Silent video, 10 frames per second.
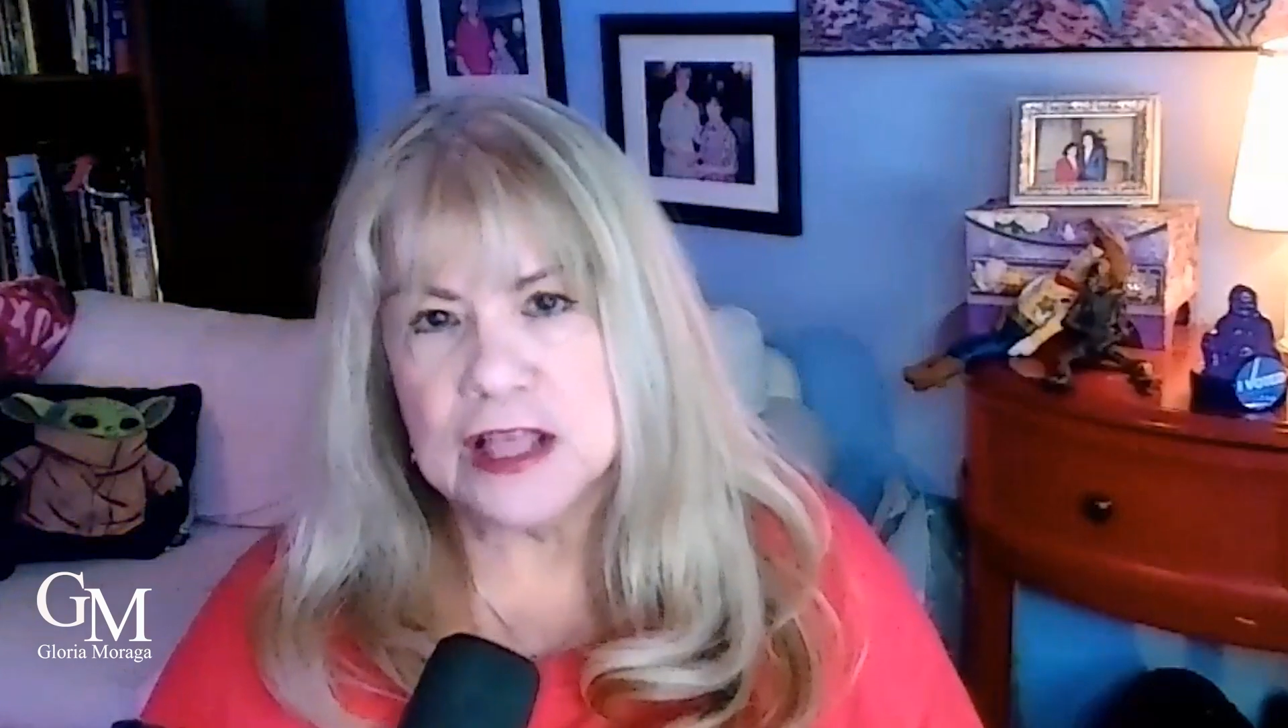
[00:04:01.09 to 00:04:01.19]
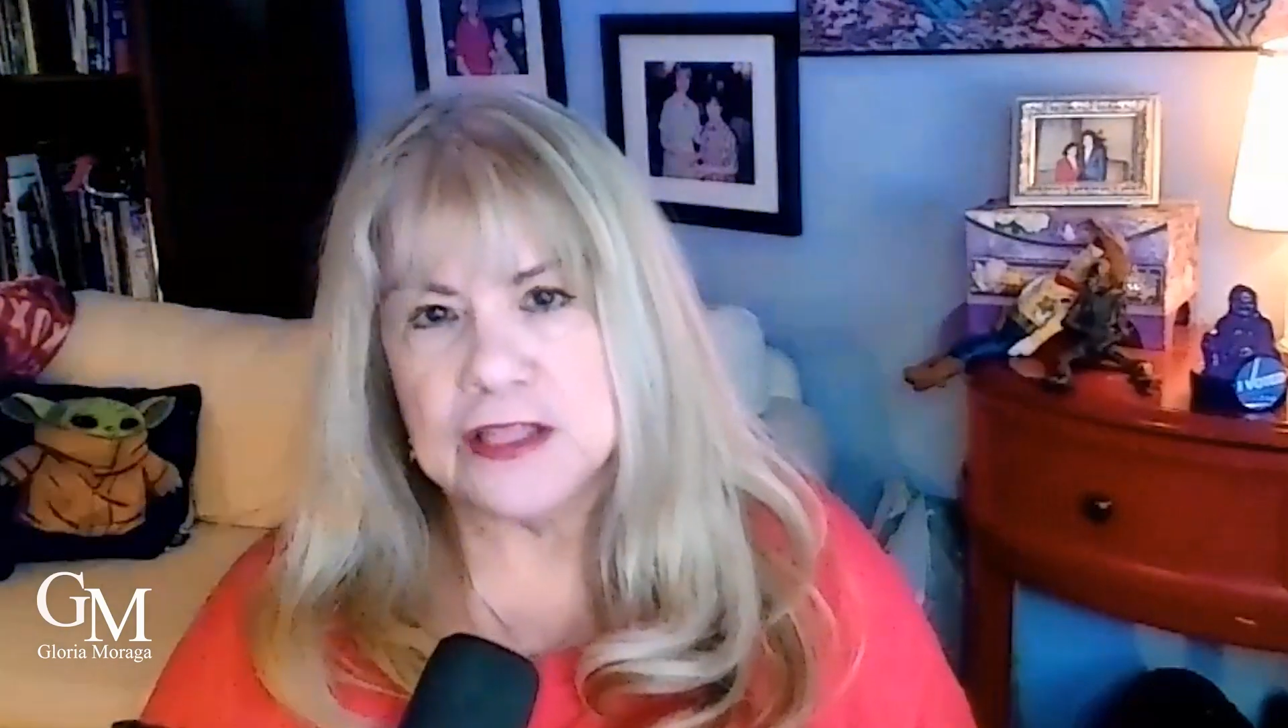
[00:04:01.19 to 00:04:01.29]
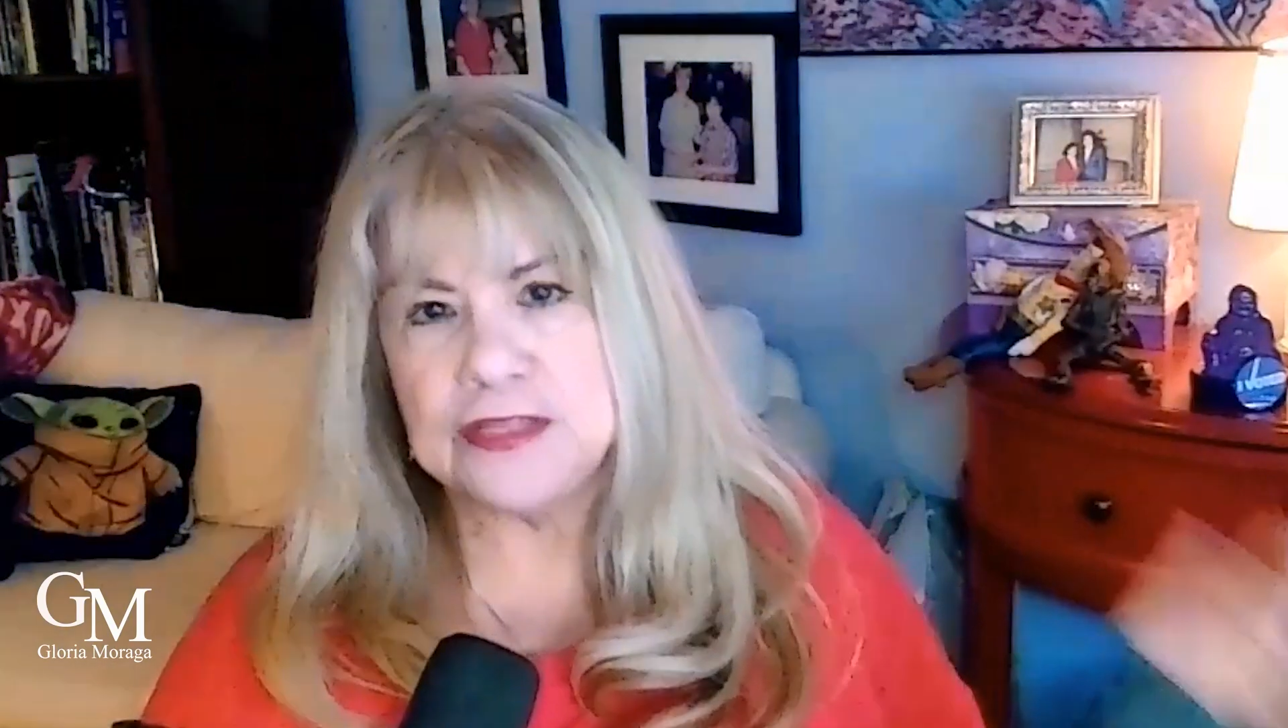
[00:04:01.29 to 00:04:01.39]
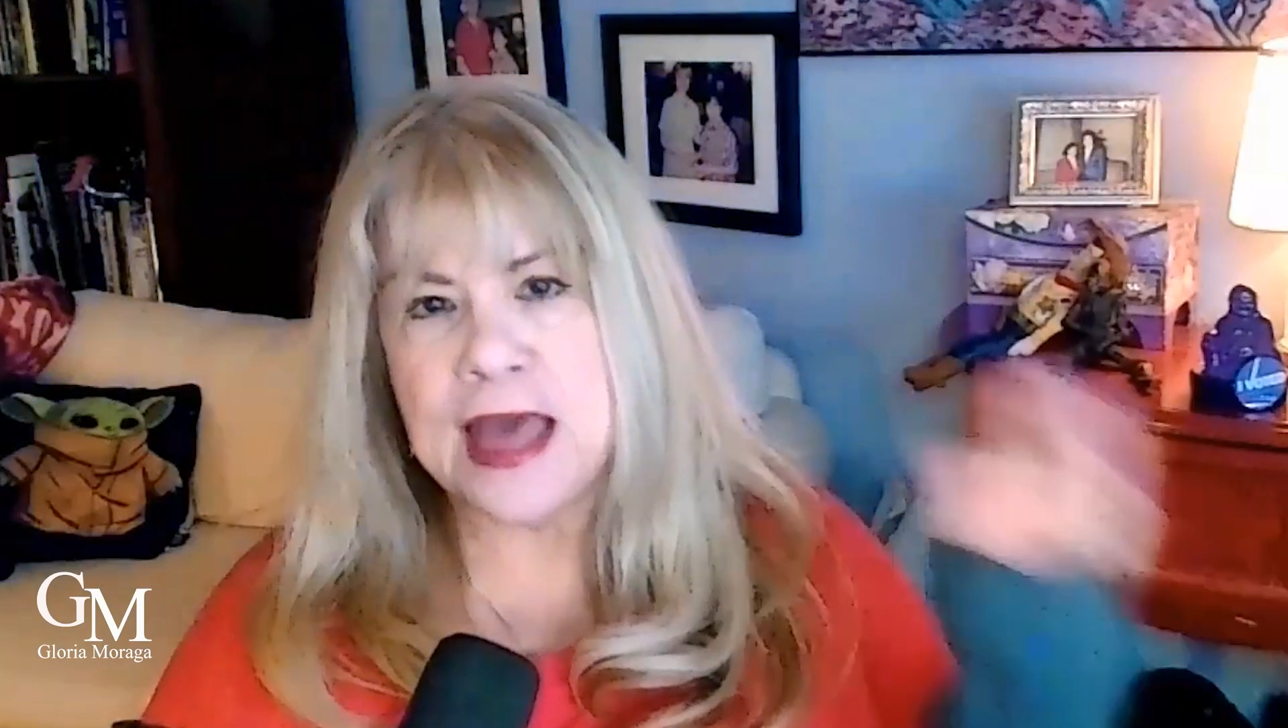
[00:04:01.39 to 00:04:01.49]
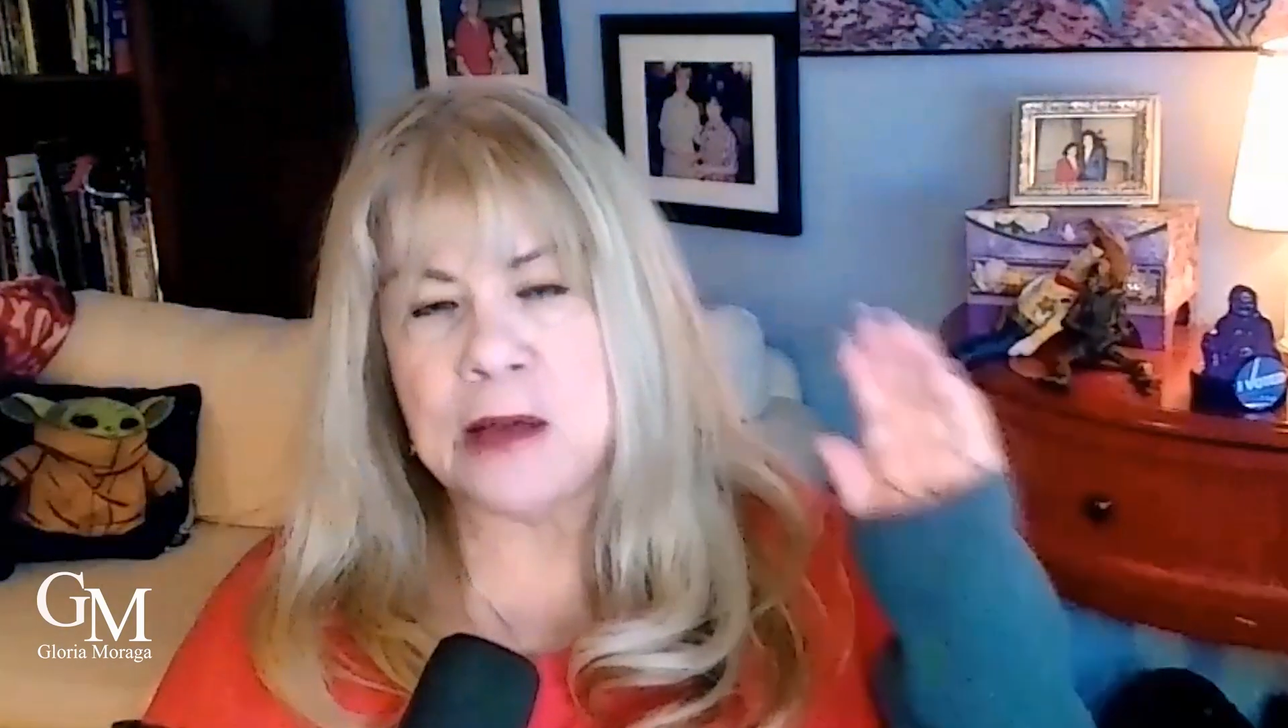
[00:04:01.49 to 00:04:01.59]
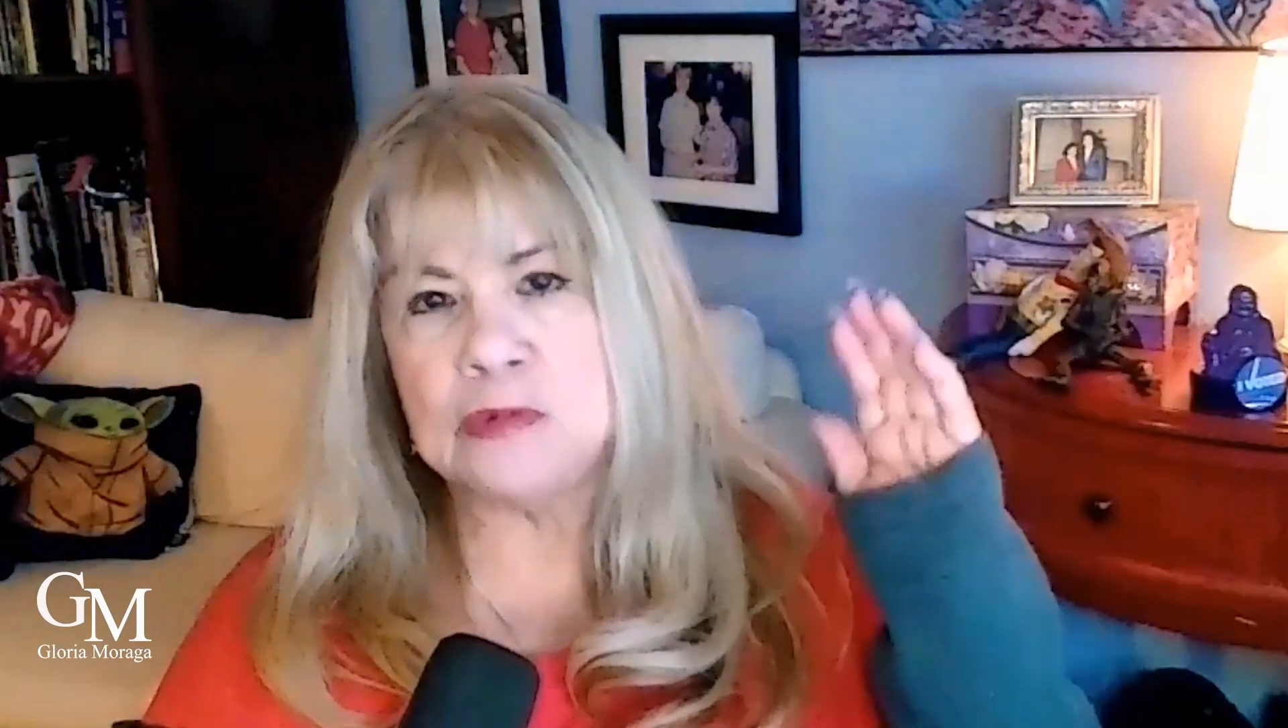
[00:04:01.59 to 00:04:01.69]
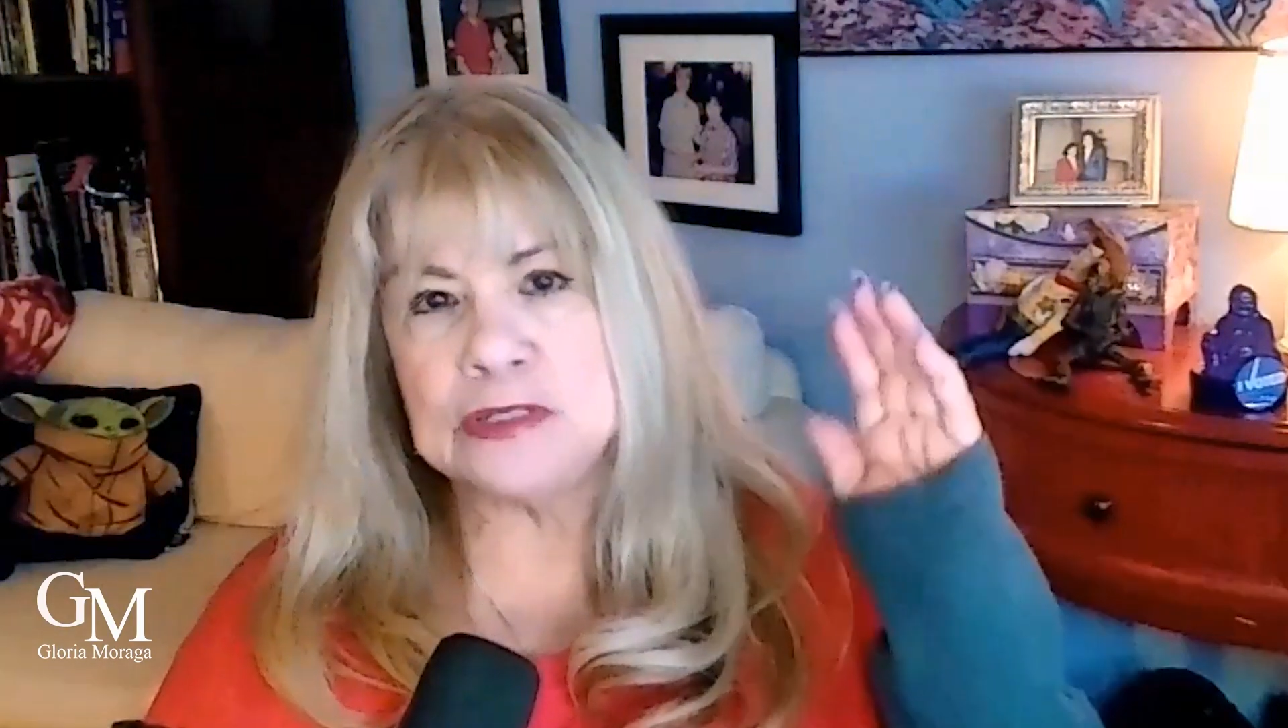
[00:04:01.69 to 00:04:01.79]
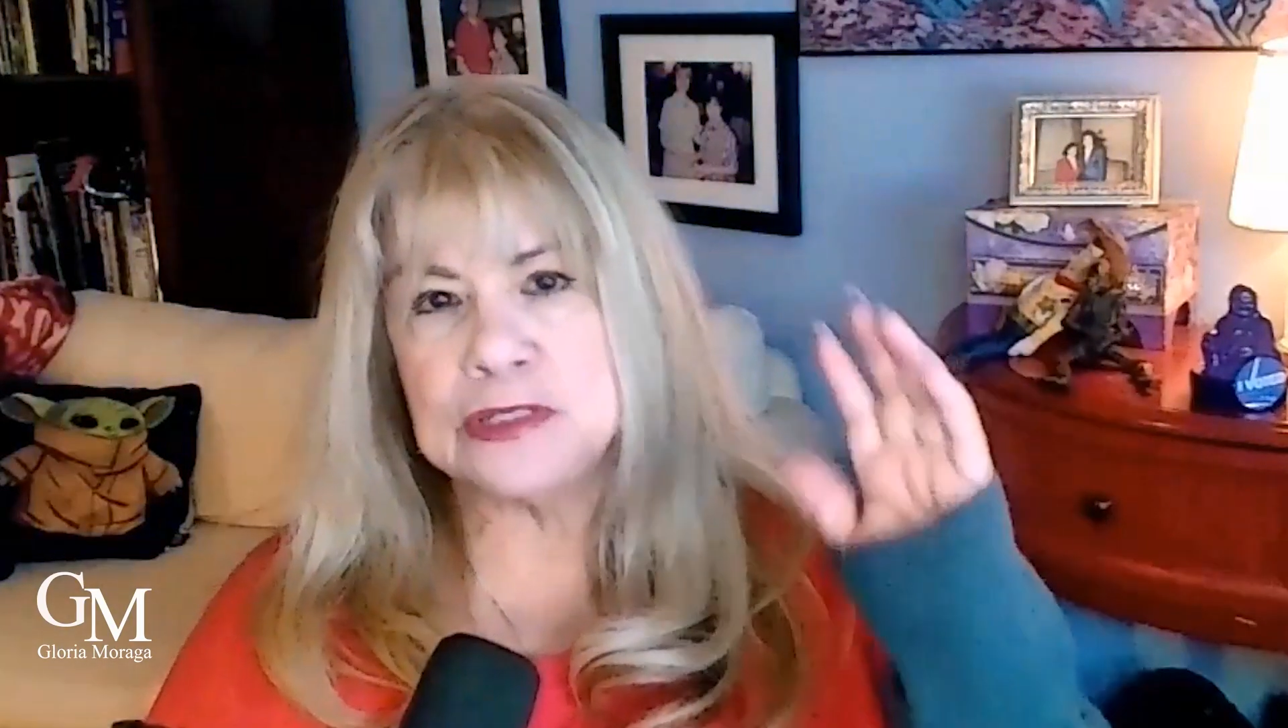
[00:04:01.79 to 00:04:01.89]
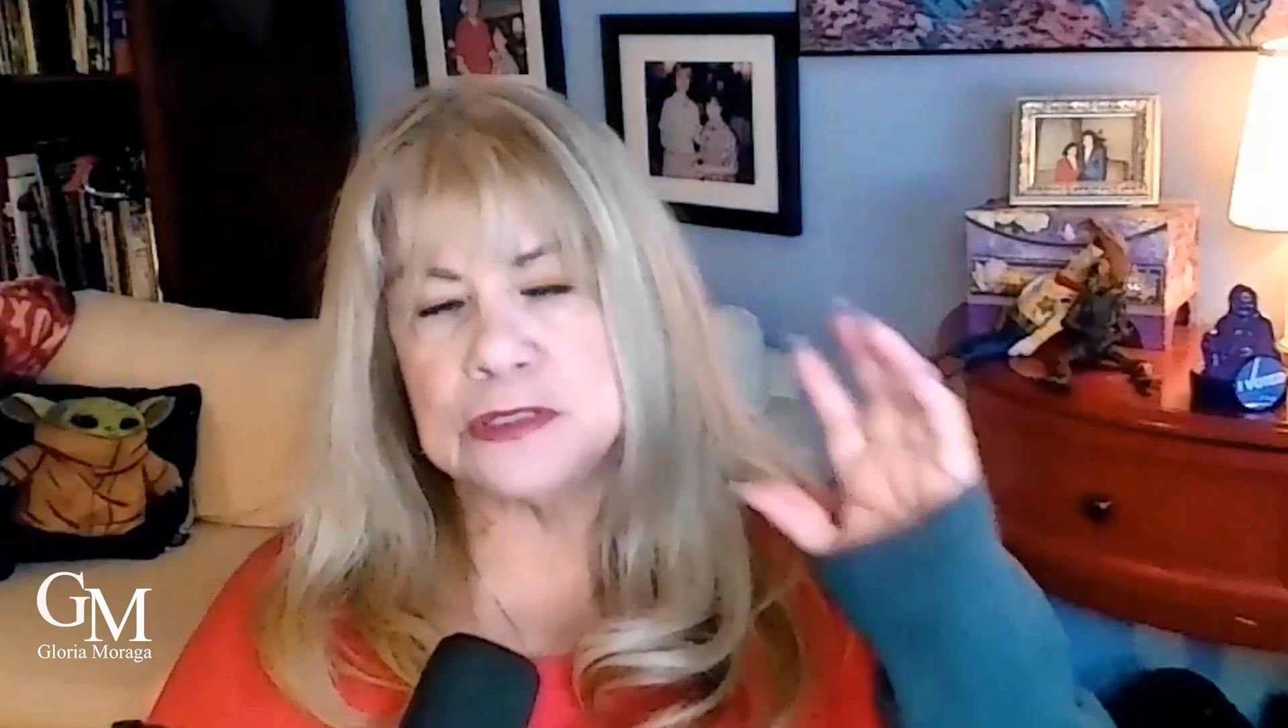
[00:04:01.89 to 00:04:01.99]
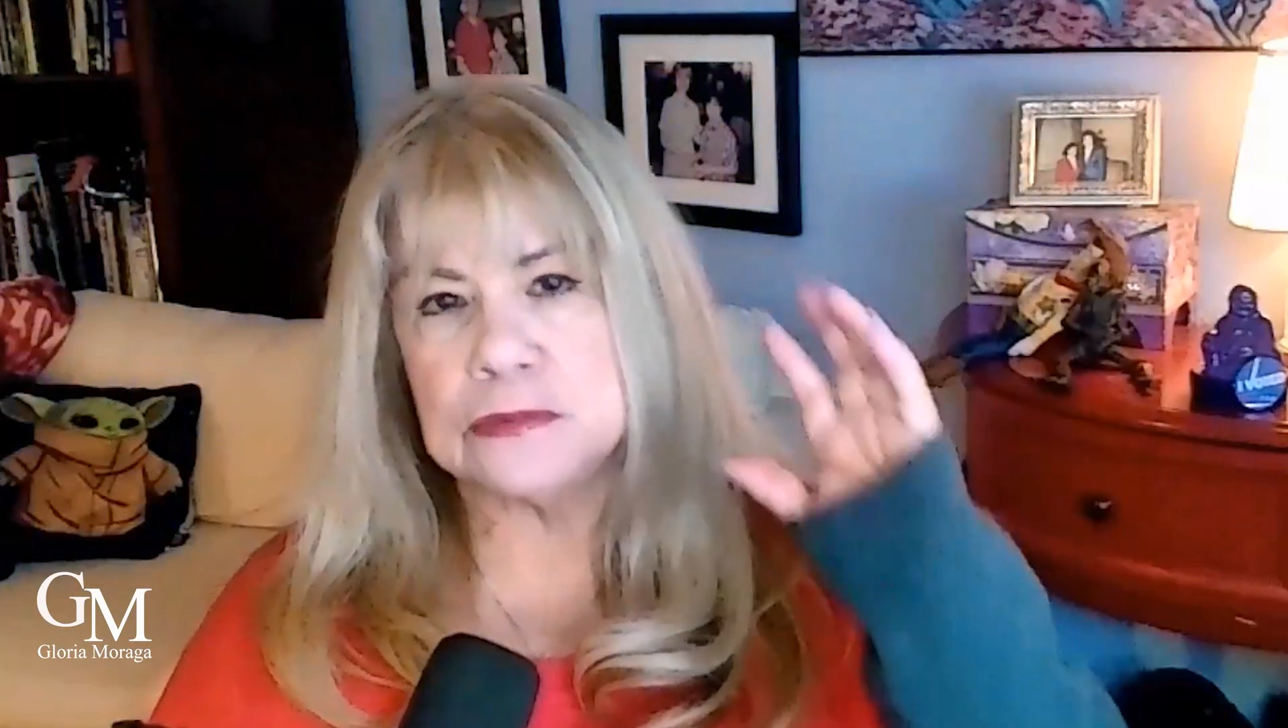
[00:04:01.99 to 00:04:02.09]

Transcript: That was